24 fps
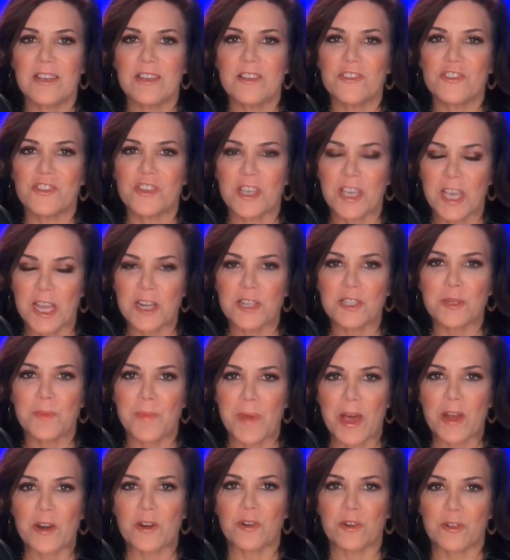She cares
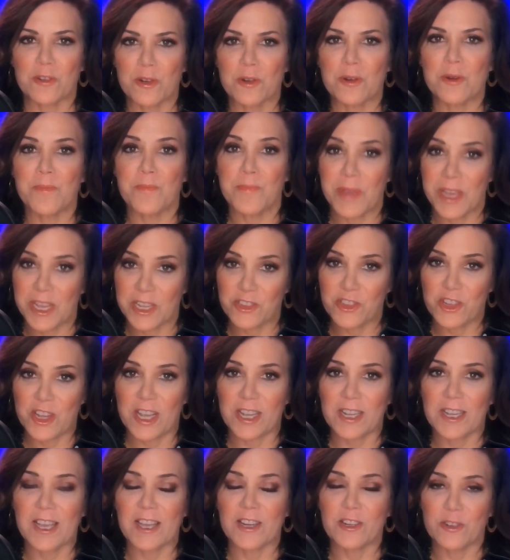about her
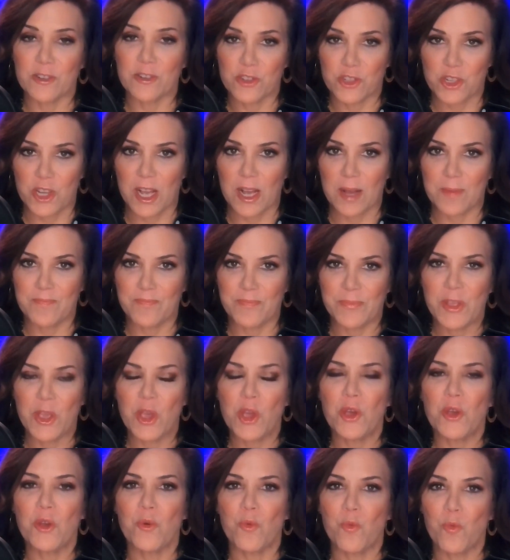paycheck and her job.
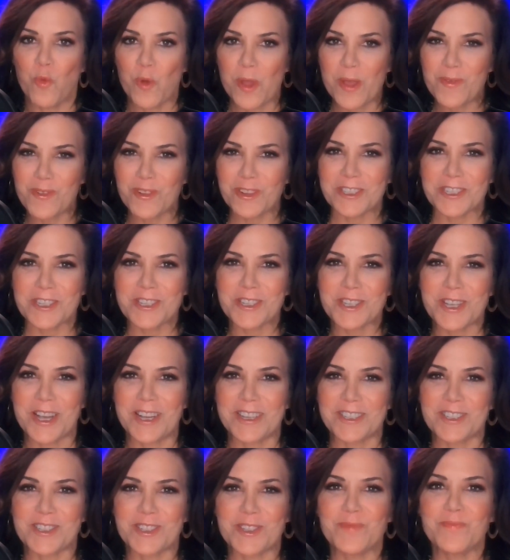We will
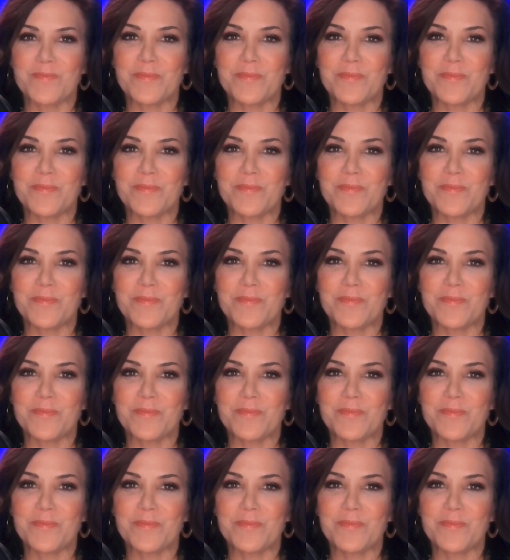discuss